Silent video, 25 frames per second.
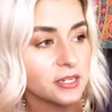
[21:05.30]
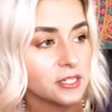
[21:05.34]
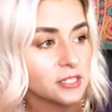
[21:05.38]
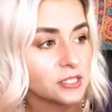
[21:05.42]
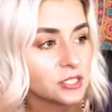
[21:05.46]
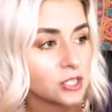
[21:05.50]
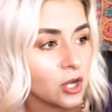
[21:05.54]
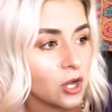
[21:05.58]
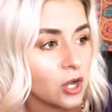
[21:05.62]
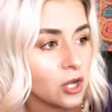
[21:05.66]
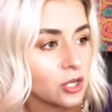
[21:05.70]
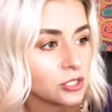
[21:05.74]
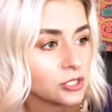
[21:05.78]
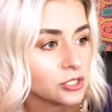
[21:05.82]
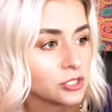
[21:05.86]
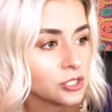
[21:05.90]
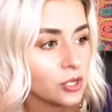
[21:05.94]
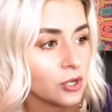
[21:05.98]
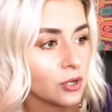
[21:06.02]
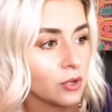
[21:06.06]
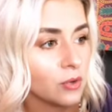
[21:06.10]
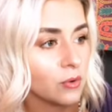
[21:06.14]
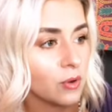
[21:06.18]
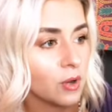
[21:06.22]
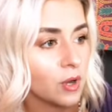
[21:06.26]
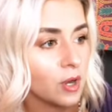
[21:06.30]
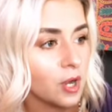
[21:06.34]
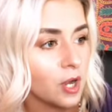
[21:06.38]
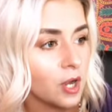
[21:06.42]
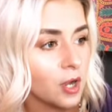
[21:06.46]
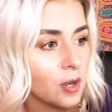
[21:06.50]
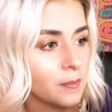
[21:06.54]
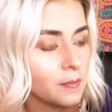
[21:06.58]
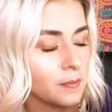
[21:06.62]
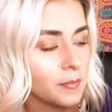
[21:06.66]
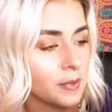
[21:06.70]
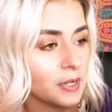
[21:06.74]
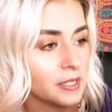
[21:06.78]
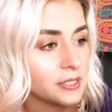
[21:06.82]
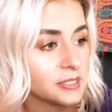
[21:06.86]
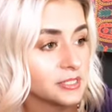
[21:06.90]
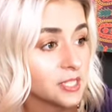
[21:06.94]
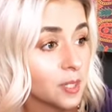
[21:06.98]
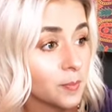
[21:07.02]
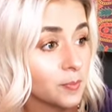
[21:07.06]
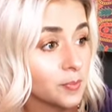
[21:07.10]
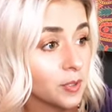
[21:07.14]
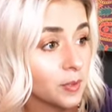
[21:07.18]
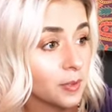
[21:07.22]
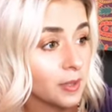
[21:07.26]
It is also um, a
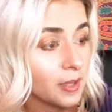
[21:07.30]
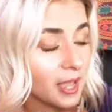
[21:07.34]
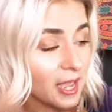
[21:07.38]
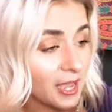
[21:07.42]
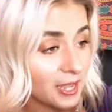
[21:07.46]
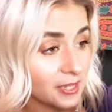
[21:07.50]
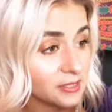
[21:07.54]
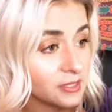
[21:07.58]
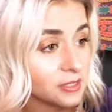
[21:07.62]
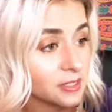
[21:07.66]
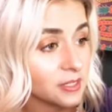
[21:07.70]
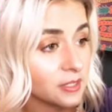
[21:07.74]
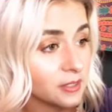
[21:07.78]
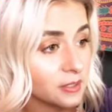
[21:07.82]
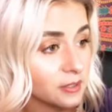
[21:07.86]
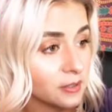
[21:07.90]
supplement, has